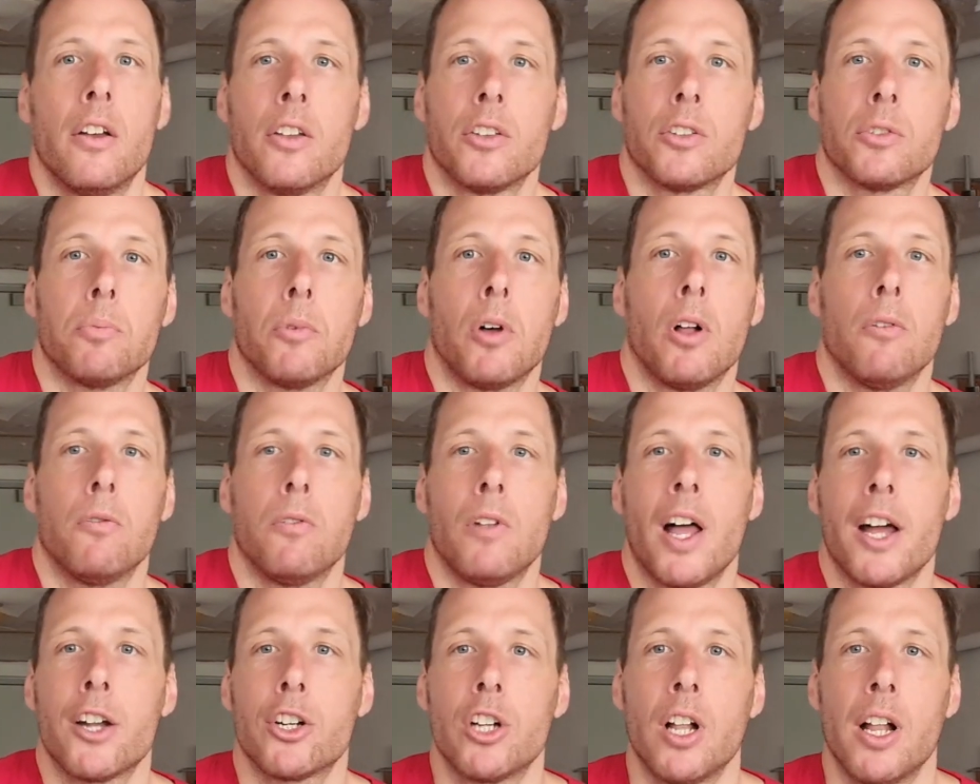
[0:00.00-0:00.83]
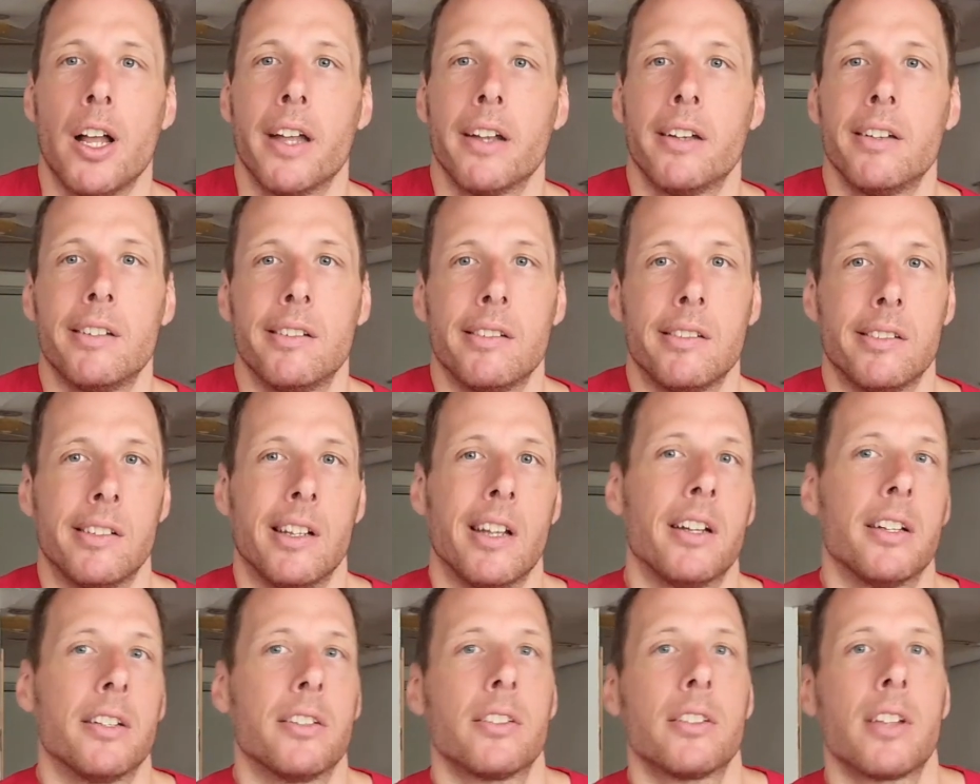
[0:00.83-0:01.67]
small flashlight
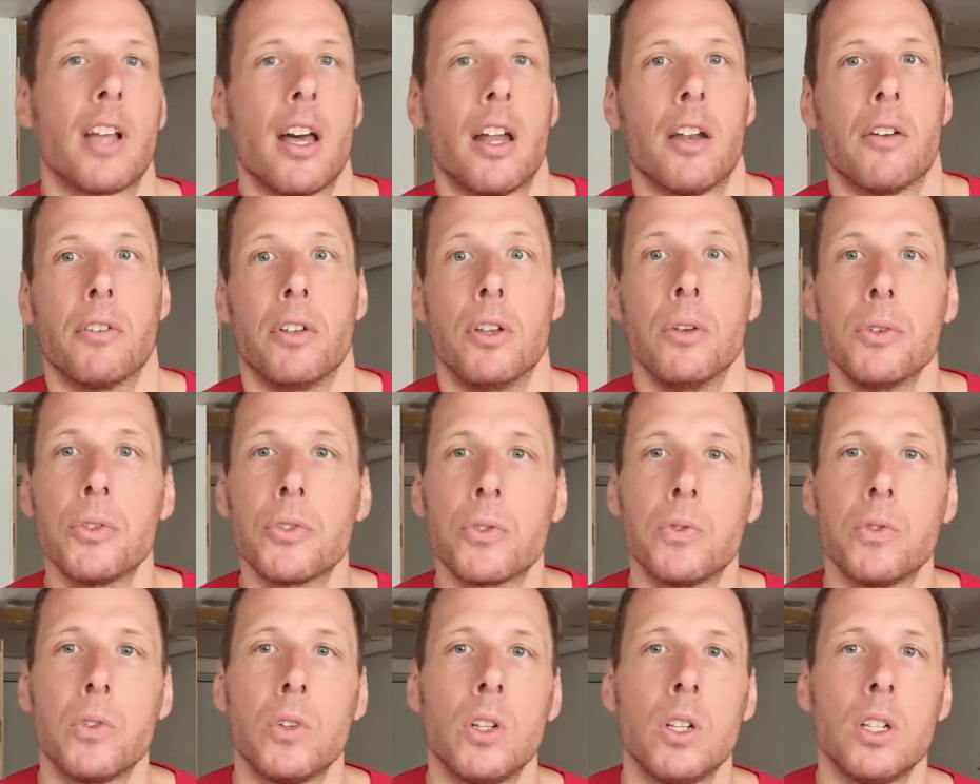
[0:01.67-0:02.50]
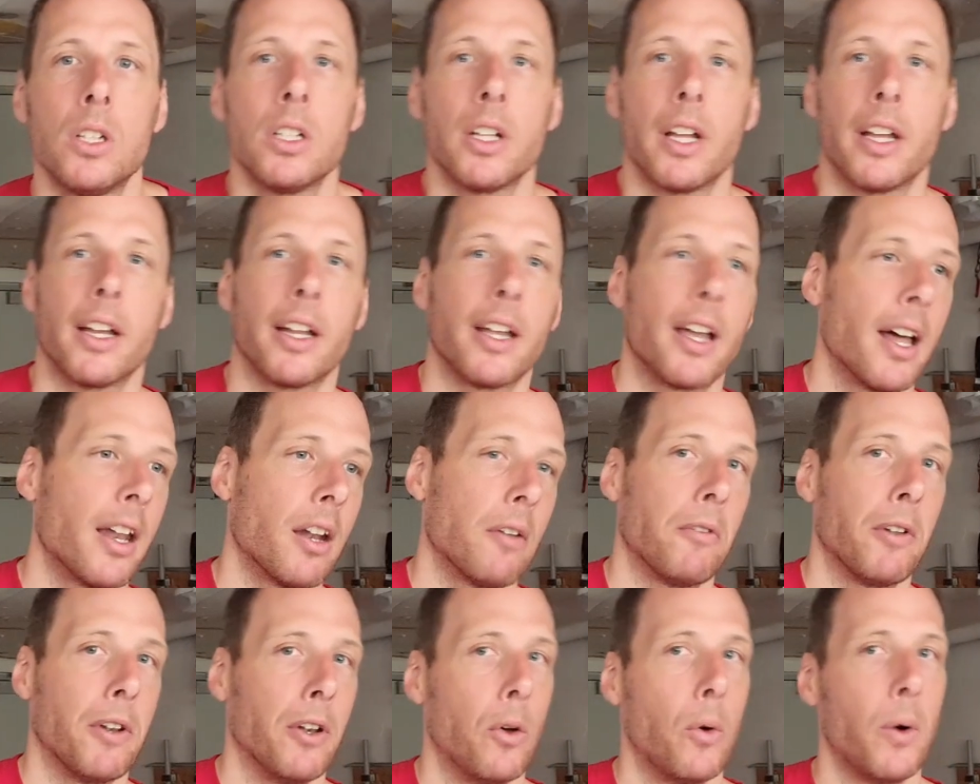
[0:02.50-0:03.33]
that is kind of useful and kind
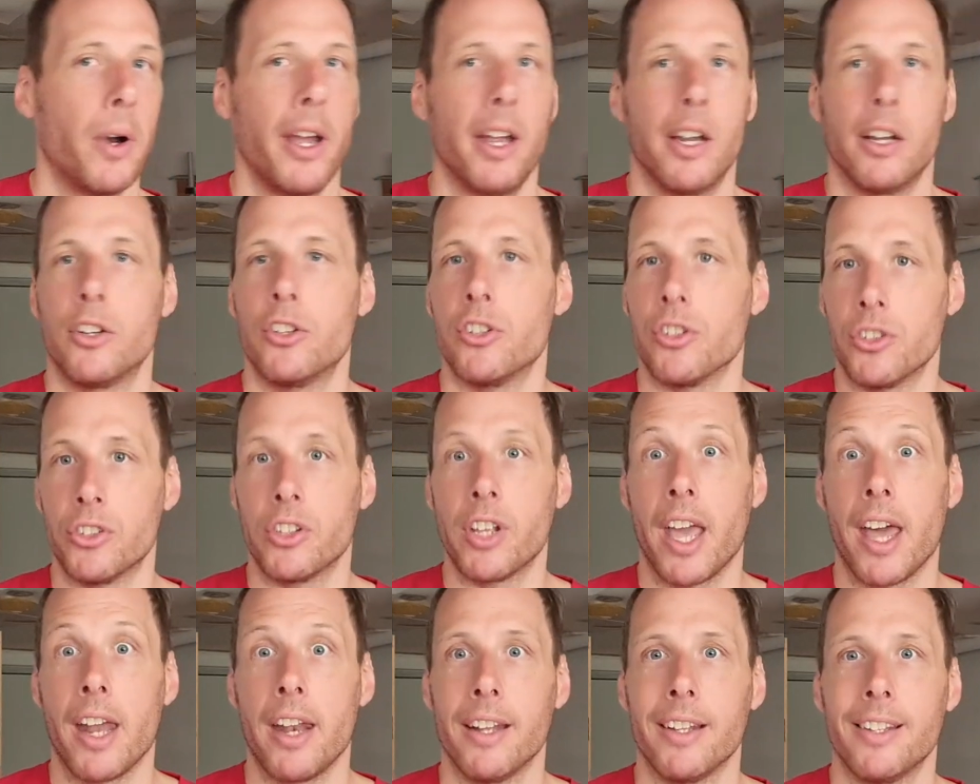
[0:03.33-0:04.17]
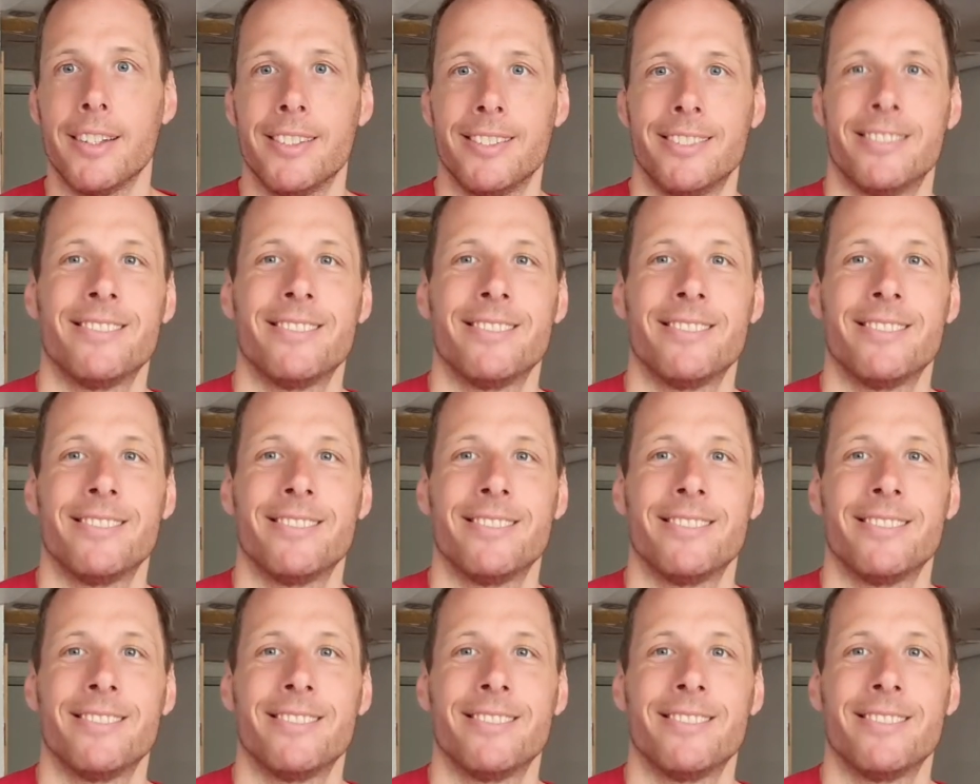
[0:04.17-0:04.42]
of annoying, just get it.